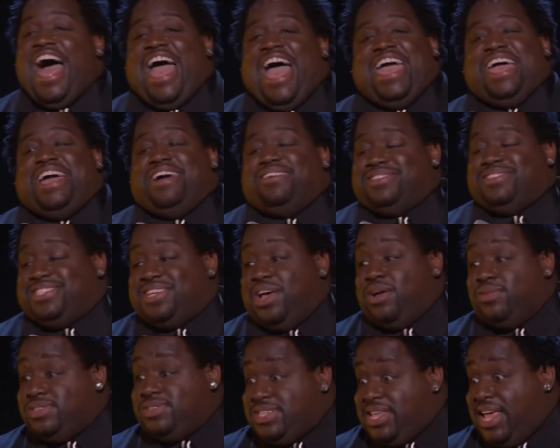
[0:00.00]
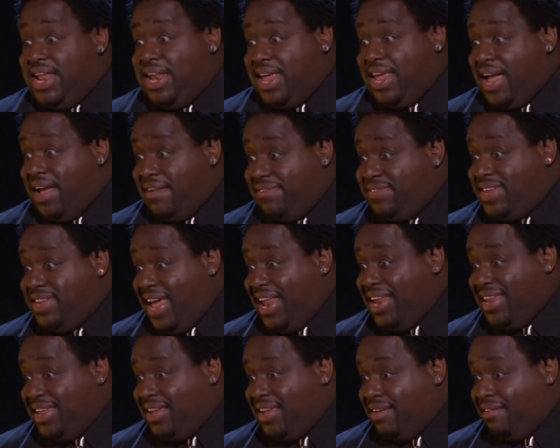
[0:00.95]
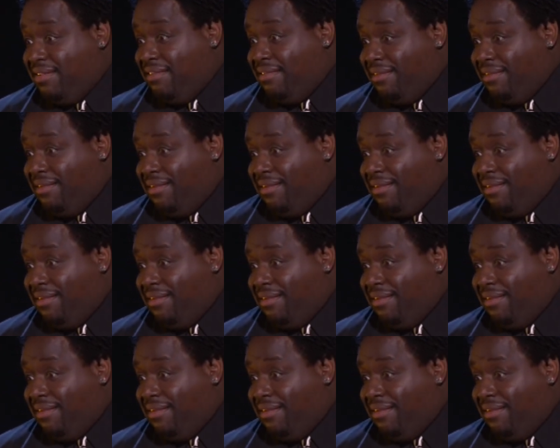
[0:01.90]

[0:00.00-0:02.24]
I am so silly, I'm telling you.